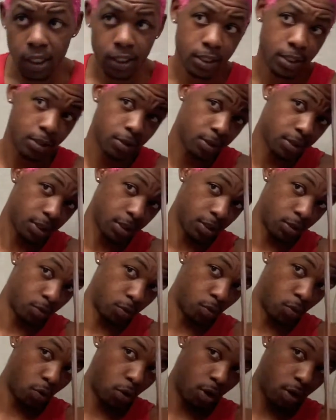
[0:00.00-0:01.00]
So it's a
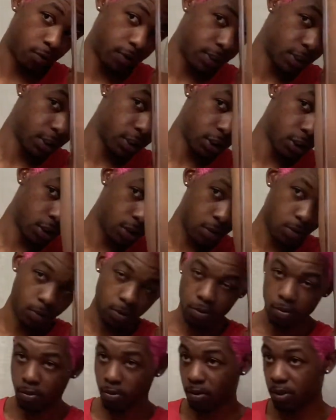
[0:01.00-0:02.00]
little orange going
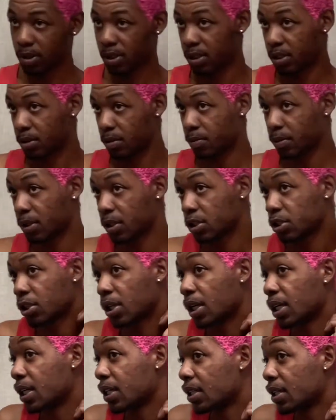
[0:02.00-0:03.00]
on. So we're gonna try
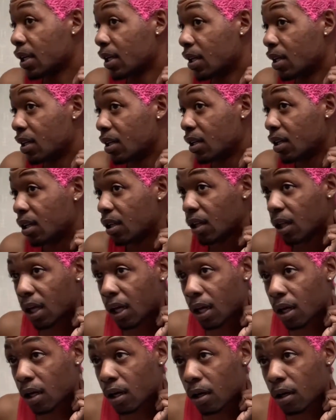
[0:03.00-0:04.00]
to get that in
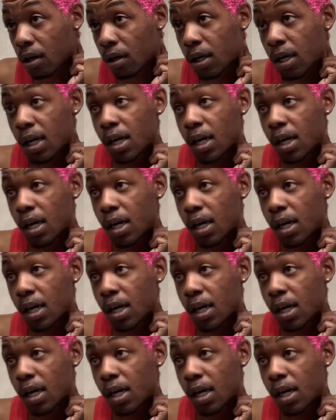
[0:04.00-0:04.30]
there.